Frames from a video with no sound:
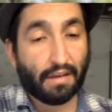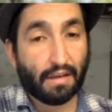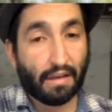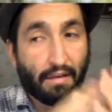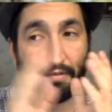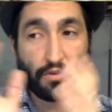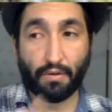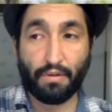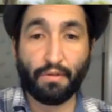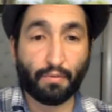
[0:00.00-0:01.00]
shown you
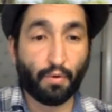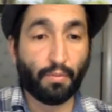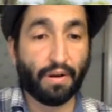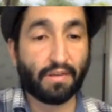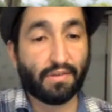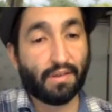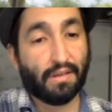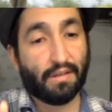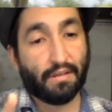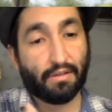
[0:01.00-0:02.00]
the rubrics,
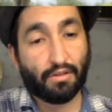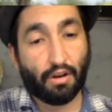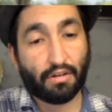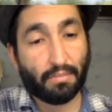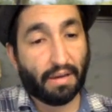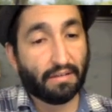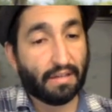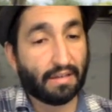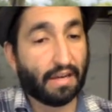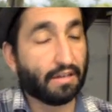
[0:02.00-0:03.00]
talked about
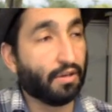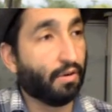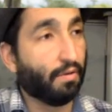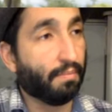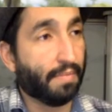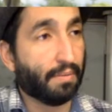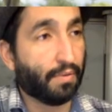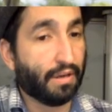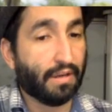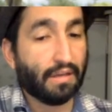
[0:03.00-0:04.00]
tic-tac-toe, memory.
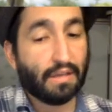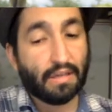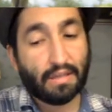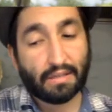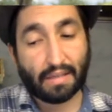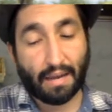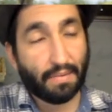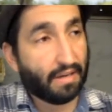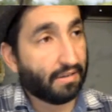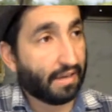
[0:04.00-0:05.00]
Simon is
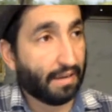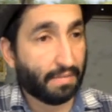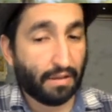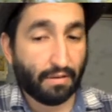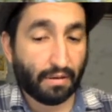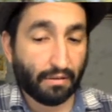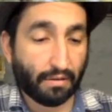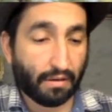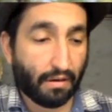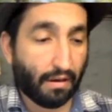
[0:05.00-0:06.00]
a game that you can look
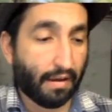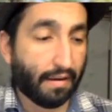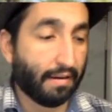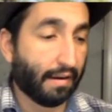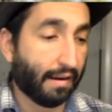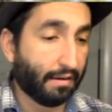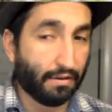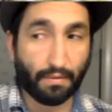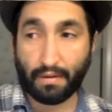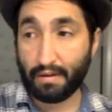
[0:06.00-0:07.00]
online how to do
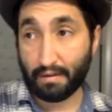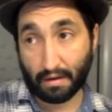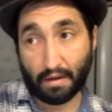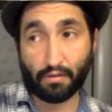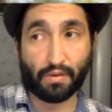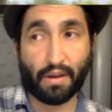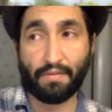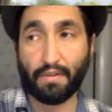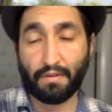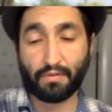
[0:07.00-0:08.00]
it, and I also have the
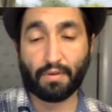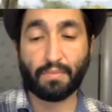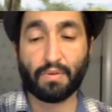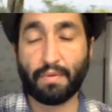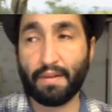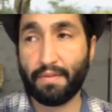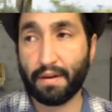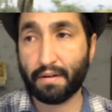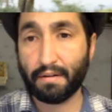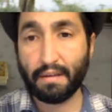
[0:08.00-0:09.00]
description right there.
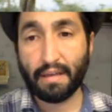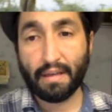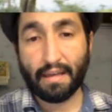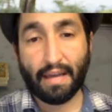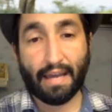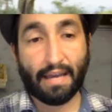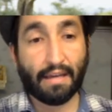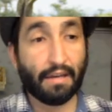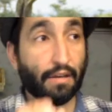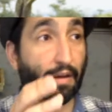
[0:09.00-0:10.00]
And
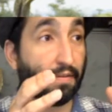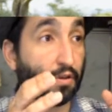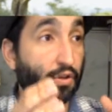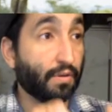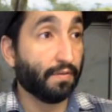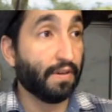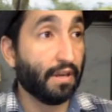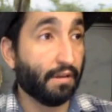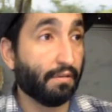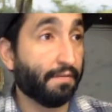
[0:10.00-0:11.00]
you have to shoot a
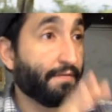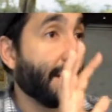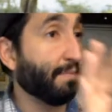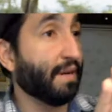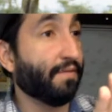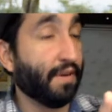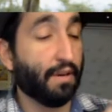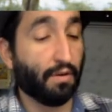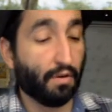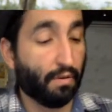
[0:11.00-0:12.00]
video, 5-minute video
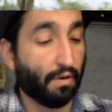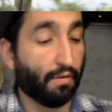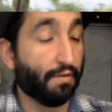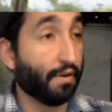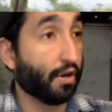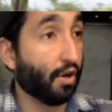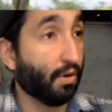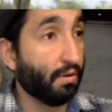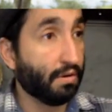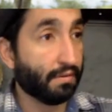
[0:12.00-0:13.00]
going over the code,
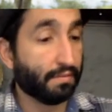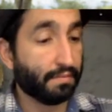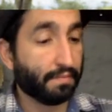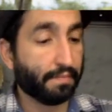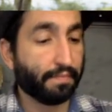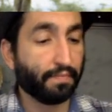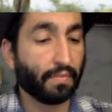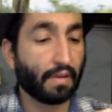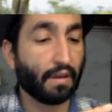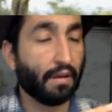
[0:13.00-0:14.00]

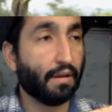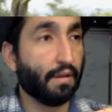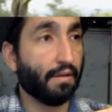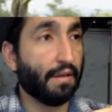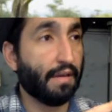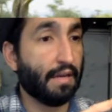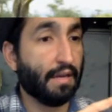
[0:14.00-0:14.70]
the